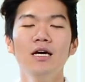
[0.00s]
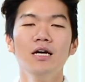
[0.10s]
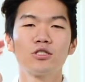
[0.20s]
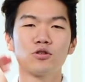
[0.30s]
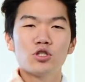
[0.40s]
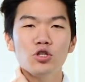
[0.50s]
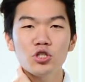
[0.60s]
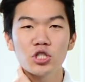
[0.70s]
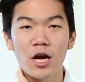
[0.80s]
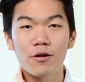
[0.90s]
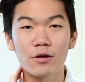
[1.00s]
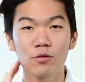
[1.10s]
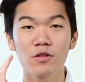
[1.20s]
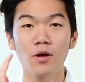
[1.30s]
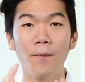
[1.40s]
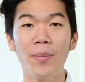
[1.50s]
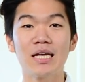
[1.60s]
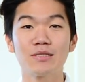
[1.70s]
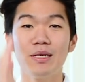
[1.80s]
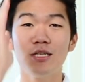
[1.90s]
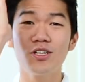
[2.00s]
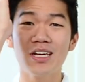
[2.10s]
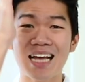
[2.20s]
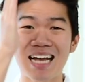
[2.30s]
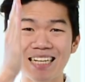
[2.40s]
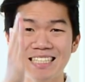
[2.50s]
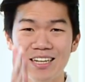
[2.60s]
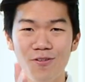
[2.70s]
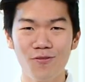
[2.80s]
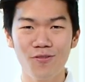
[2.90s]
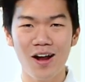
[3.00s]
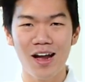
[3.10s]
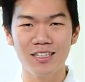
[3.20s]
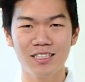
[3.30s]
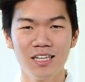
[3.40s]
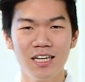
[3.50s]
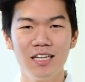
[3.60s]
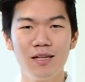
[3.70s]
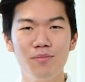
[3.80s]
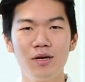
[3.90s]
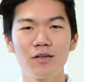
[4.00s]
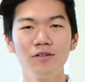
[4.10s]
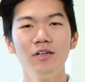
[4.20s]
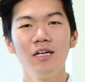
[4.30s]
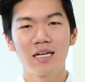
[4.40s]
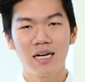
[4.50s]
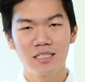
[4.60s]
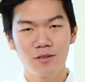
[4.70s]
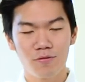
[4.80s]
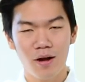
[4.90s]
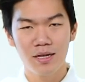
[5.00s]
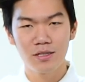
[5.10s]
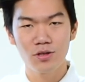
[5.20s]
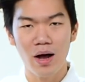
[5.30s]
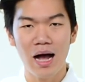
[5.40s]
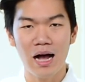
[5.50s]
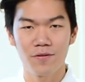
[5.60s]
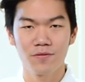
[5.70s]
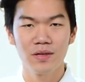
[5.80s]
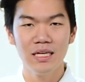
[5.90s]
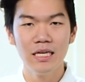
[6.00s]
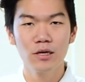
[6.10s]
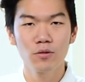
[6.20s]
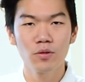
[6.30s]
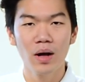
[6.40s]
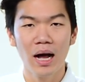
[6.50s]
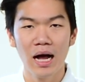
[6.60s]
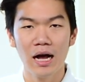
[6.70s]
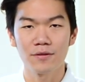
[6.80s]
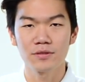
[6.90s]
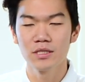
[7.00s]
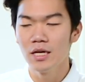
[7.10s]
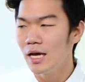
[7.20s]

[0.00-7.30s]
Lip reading: So to share it with your best mate, you're going to cut it right in the middle, cut it right into half, equal halves.